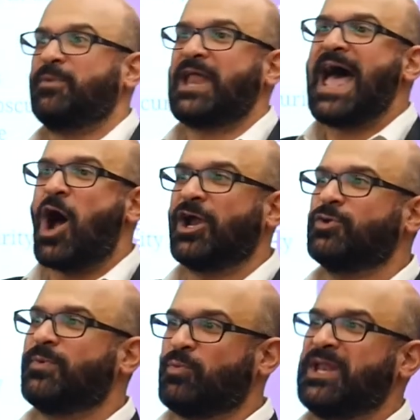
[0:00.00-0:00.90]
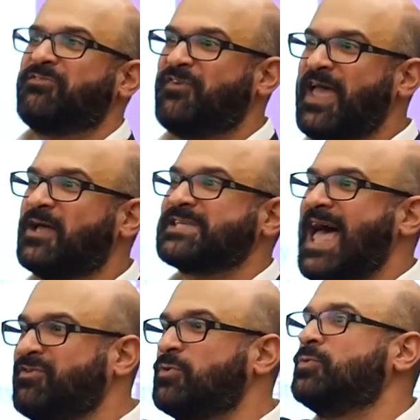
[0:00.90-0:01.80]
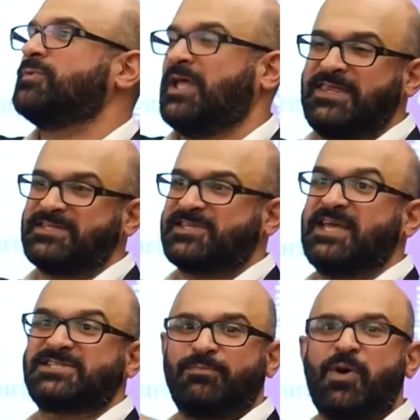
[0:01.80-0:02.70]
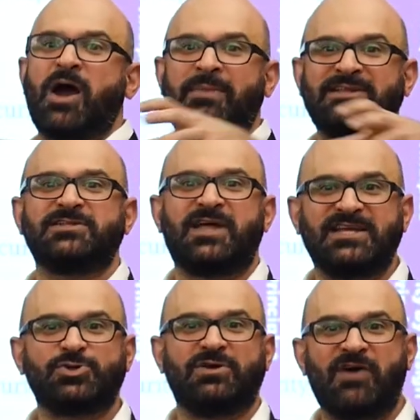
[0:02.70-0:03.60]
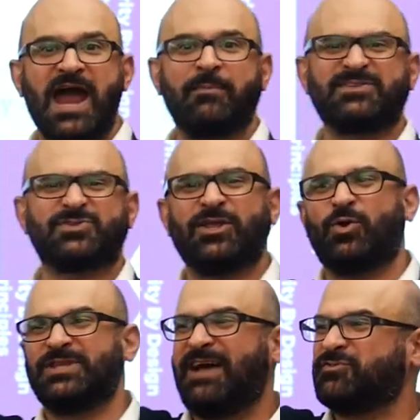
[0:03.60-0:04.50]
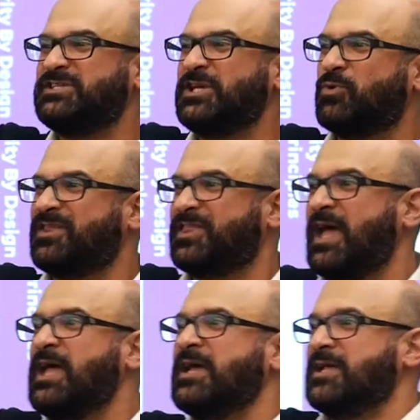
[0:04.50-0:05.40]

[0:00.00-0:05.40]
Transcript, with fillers: but are you, when it fails, have you, in this case, compartmentalized your environment so that you only have to deal with the